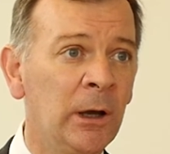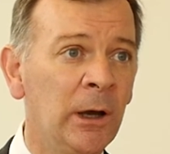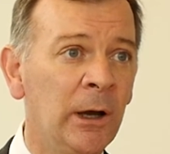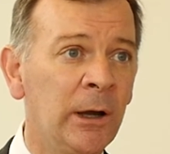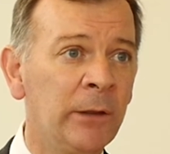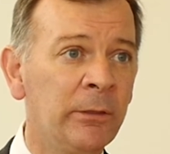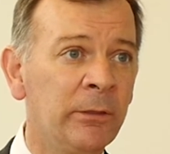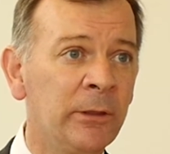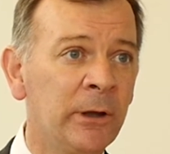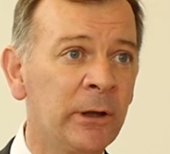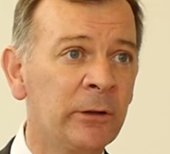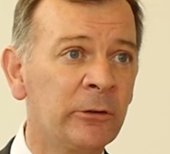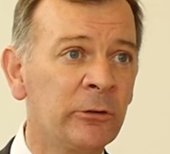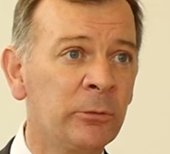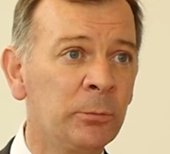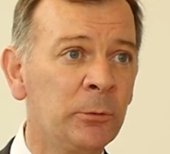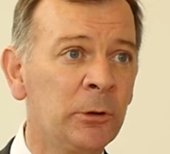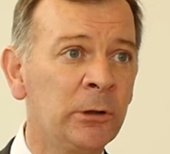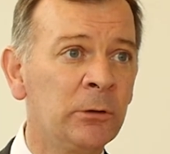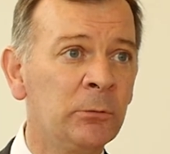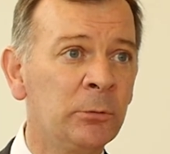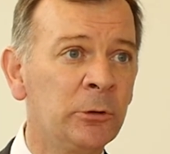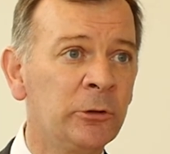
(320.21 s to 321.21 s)
And that's
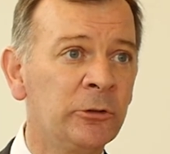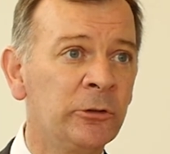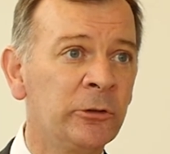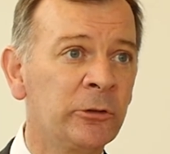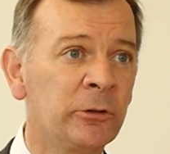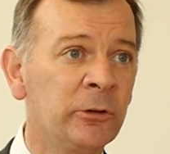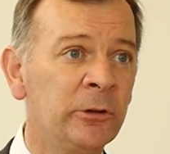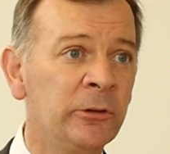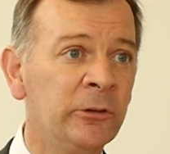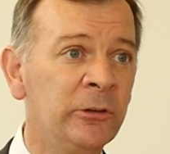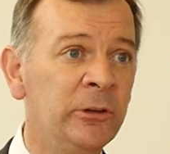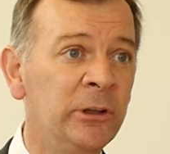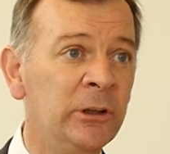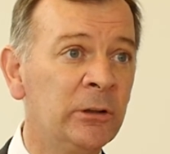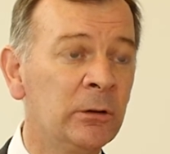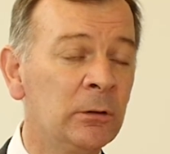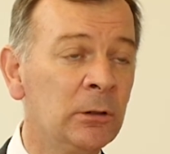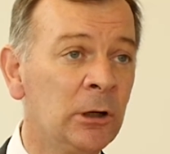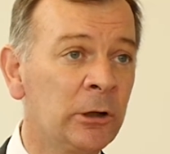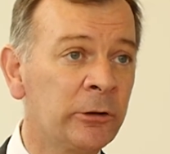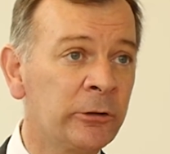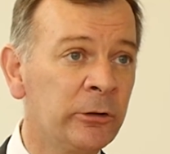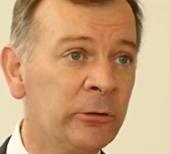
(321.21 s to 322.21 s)
one which is going to need a
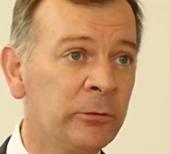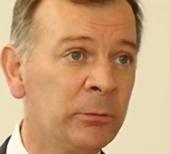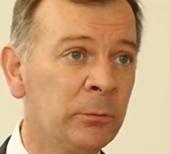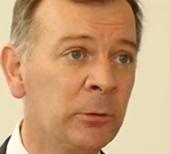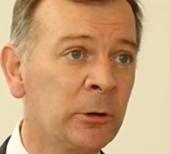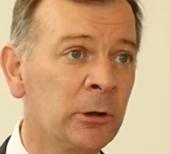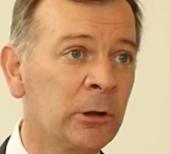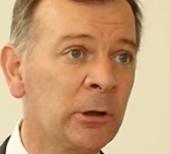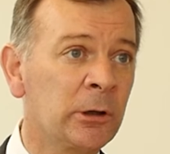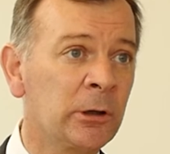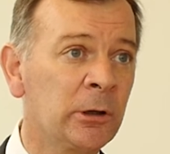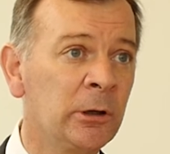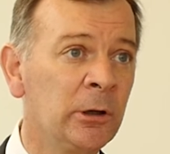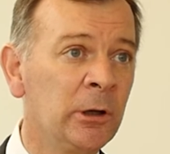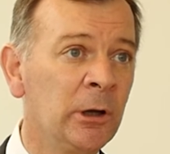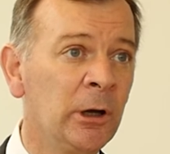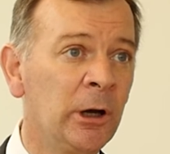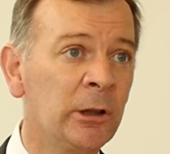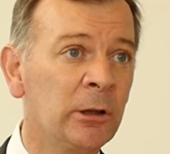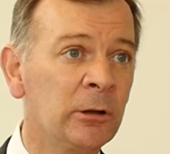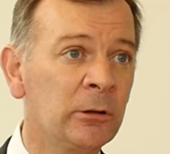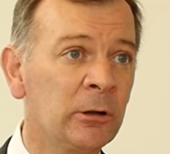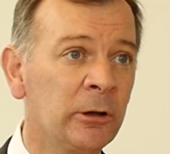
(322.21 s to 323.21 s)
lot of work
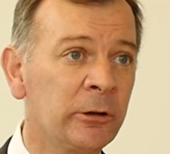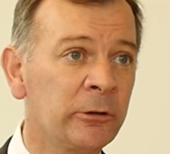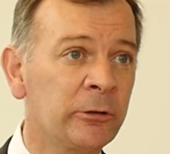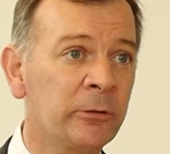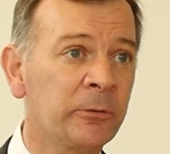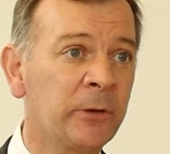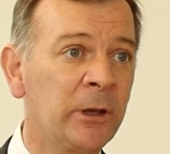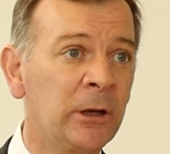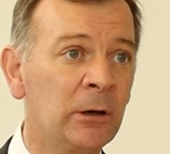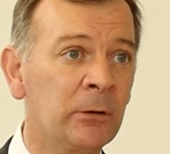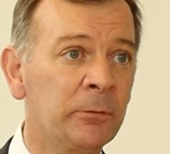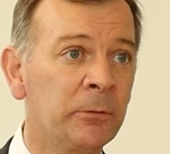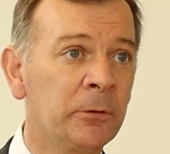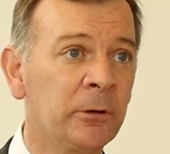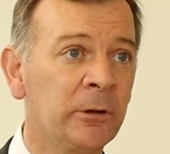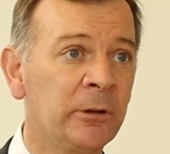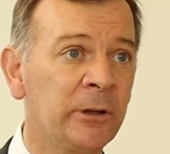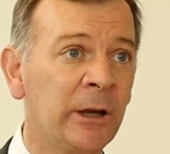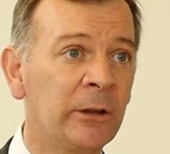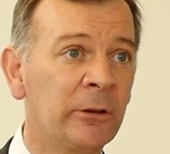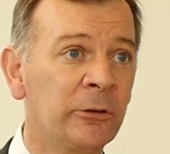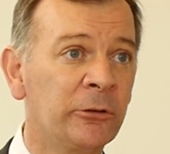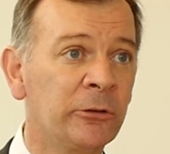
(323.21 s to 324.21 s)
and a lot of careful
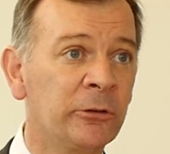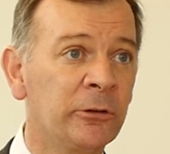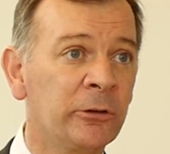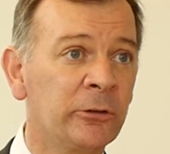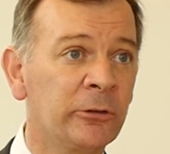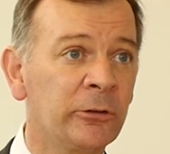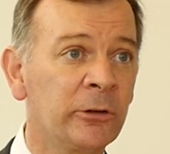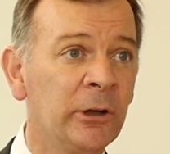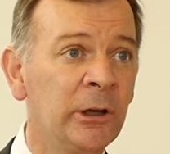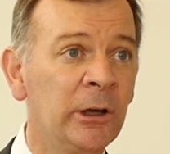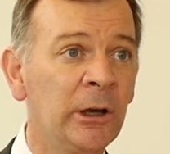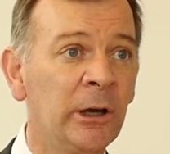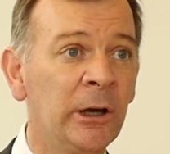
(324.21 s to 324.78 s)
analysis.